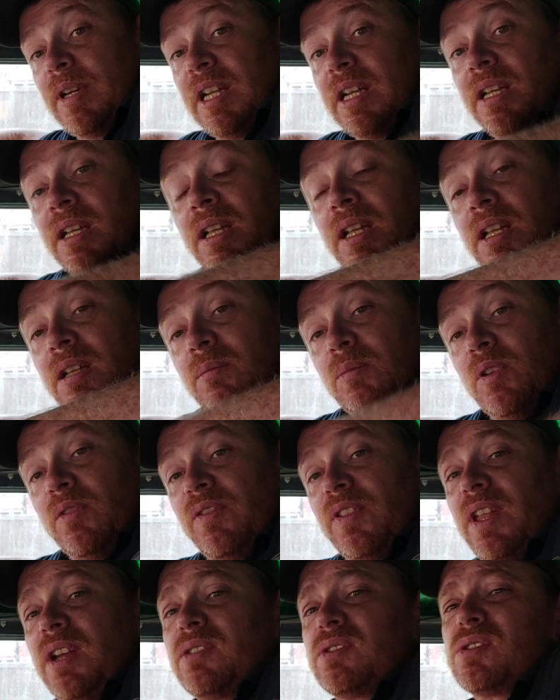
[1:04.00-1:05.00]
minute,
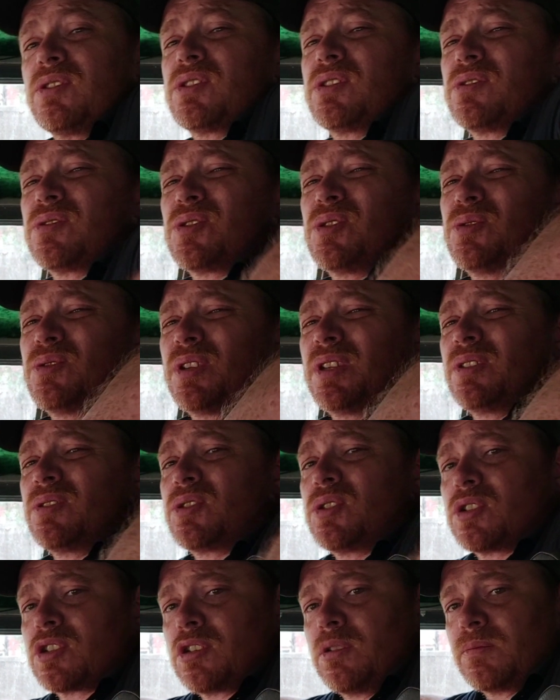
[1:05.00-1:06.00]
but for those who've just tuned in,
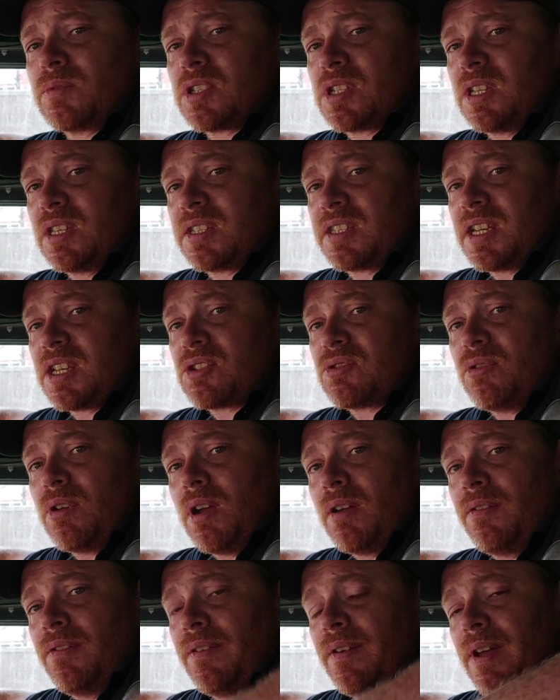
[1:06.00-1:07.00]
it's just come to see the test
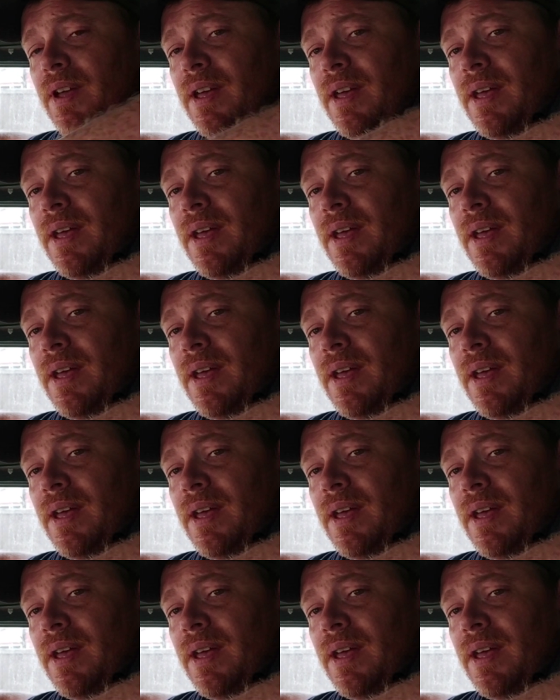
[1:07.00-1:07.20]
drive.